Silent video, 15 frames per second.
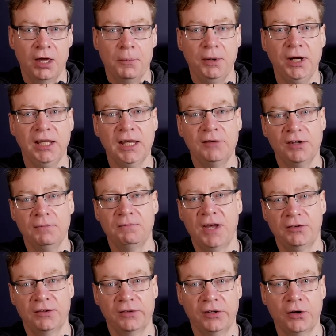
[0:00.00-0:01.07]
but it gives
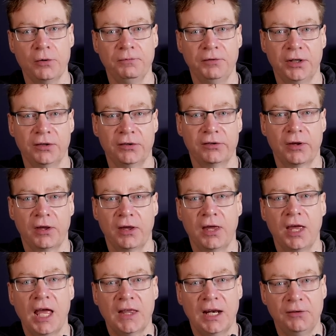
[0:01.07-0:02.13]
investors confidence
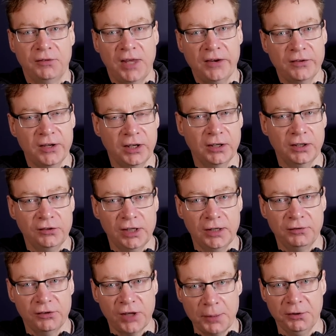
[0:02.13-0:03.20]
that if Tesla can
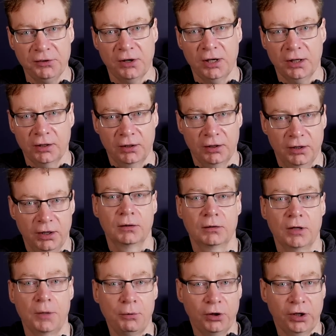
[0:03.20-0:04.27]
achieve Cybertruck,
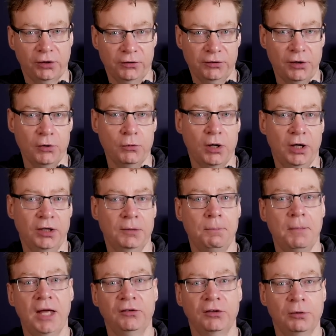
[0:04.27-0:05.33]
a product so
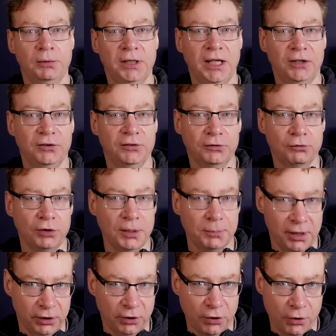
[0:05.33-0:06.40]
unimaginably extreme
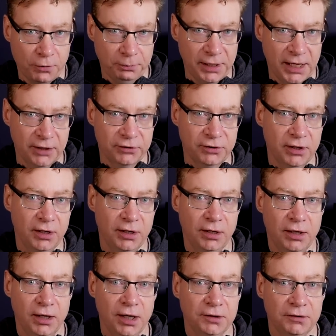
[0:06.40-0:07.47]
and complex,
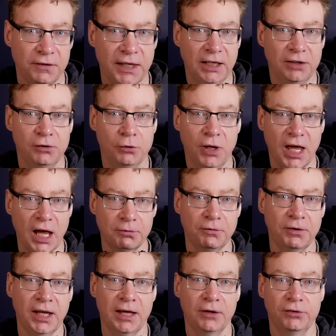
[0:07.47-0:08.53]
then can do
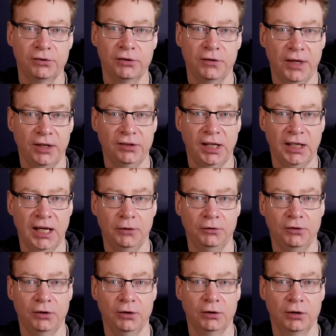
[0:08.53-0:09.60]
everything else they're setting
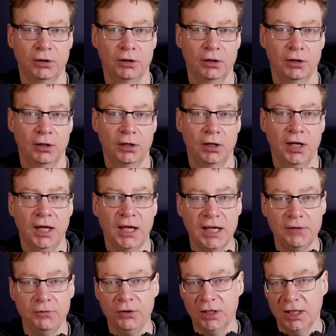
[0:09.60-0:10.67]
out to.
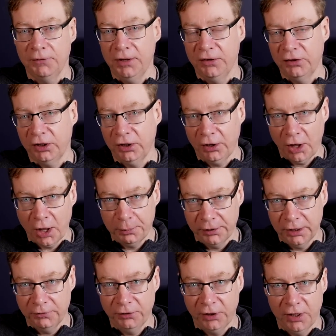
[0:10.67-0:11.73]
Even if it's a
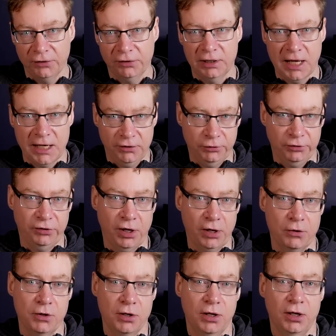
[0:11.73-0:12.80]
couple of years late or so,
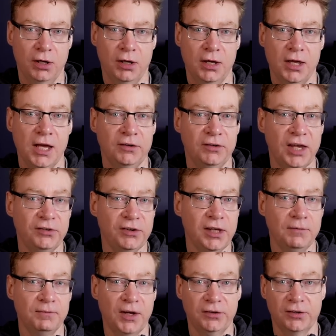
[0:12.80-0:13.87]
Tesla
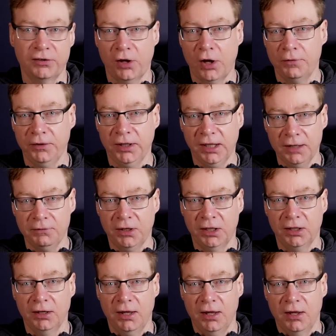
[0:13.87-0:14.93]
investors are
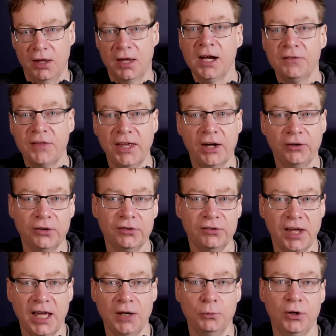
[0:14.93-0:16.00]
forgiving. They
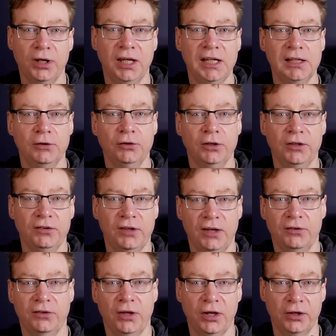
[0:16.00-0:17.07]
understand what Elon and
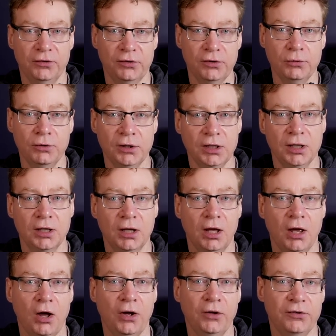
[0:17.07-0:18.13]
Tesla are doing
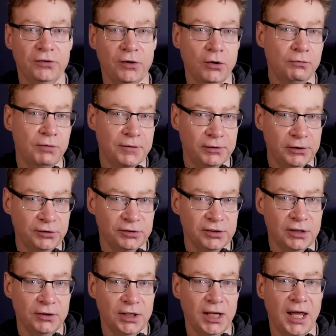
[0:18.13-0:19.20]
are so
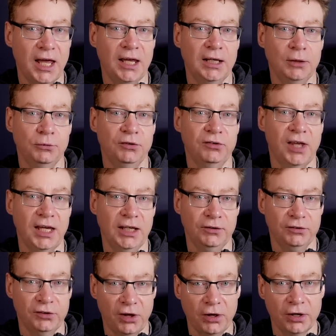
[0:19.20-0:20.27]
revolutionary, and it will
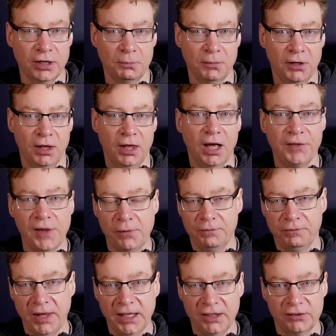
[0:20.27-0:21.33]
take time, and they'll
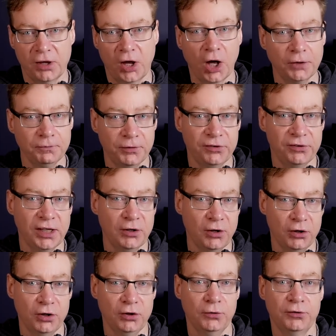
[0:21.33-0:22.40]
face unforeseen
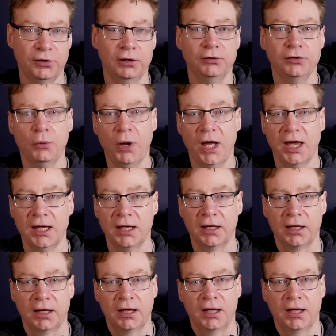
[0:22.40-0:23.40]
hurdles along the way.